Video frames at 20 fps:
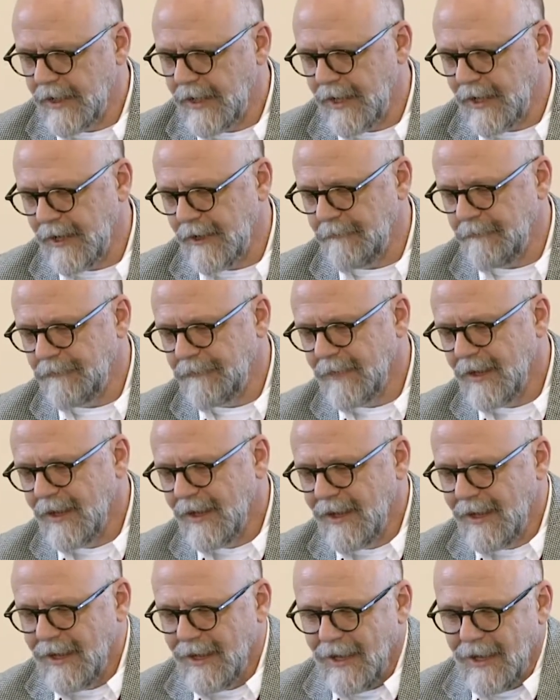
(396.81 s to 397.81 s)
Um,
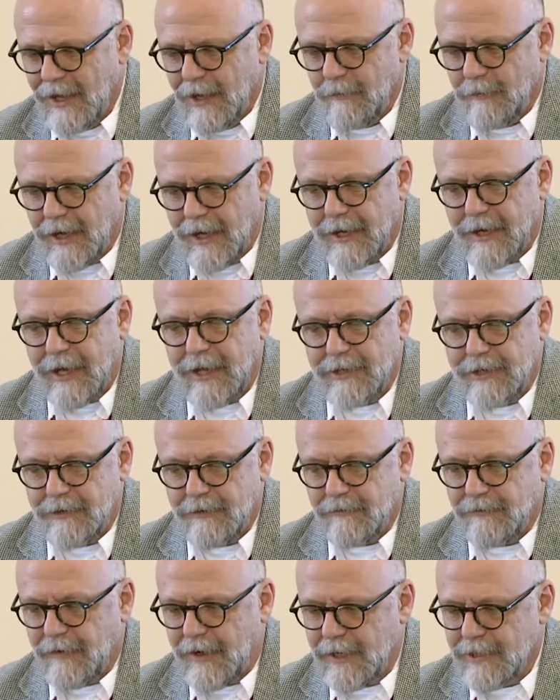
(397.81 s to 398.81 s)
but I
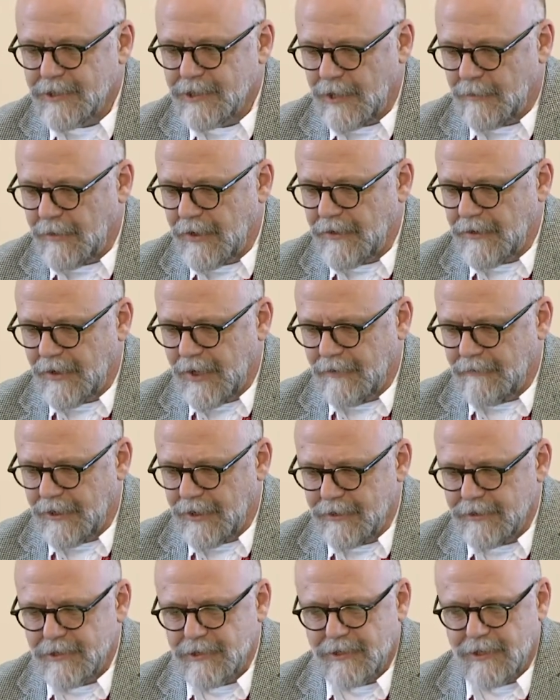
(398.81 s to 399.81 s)
did find some other
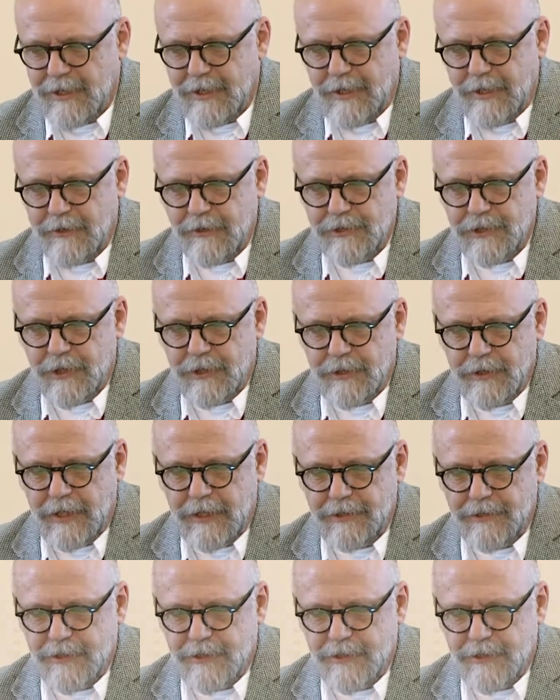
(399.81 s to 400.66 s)
evidence, and here's a nice